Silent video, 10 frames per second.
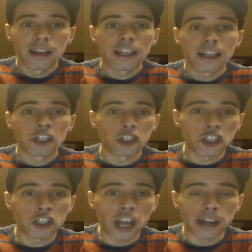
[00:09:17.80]

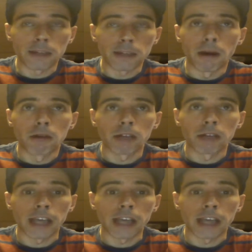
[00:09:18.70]
Share it to public.